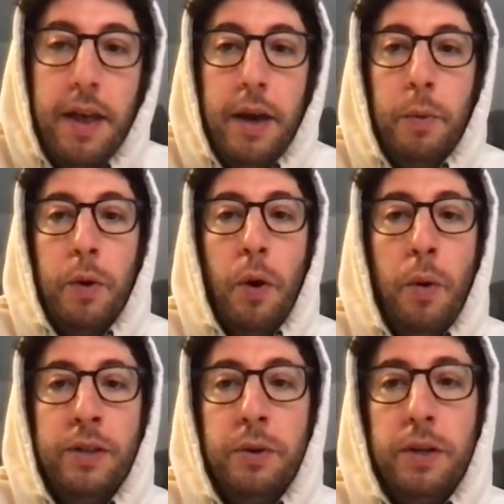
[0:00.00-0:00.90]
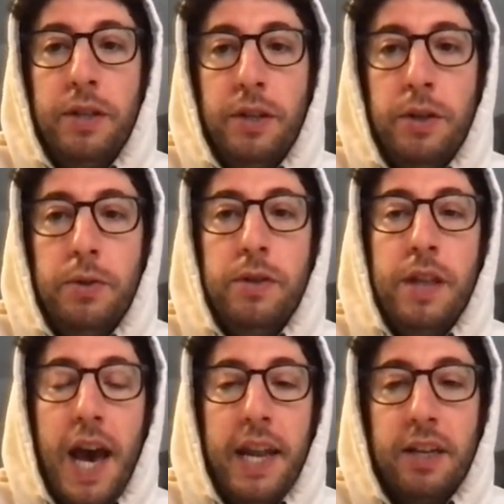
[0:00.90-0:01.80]
we're always going to use
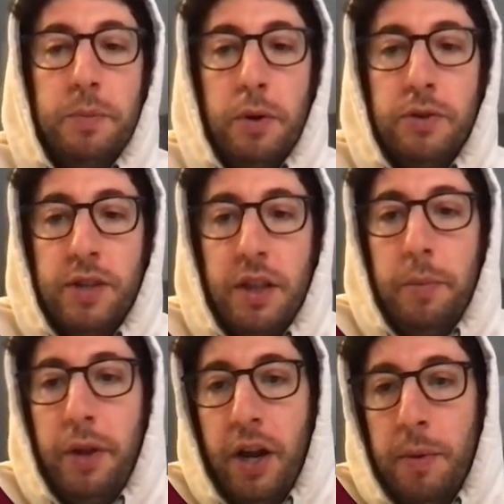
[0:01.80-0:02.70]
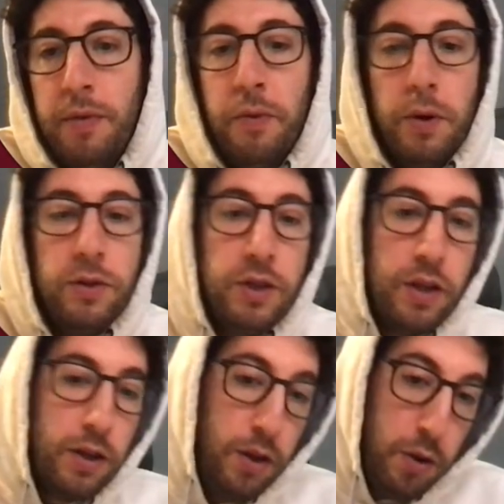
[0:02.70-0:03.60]
that exposure set on the player before using
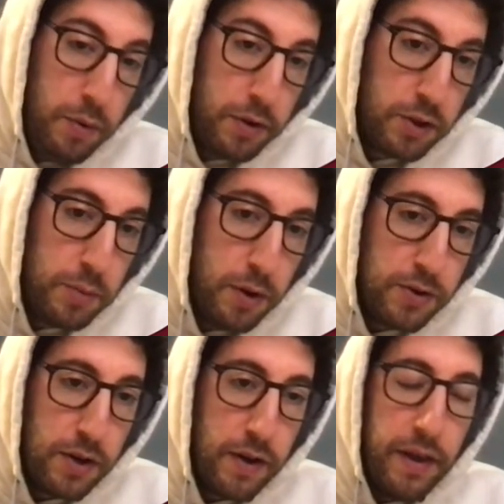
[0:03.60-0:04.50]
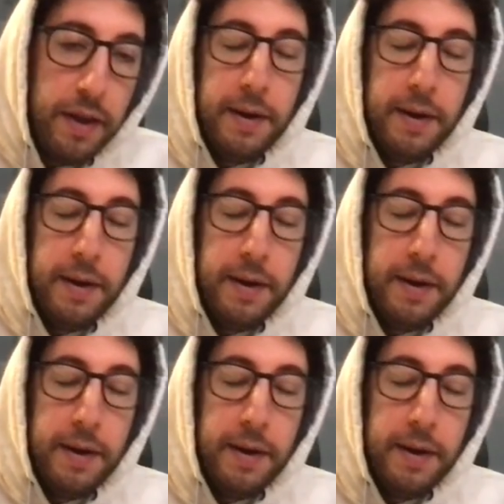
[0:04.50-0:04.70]
the global exposure.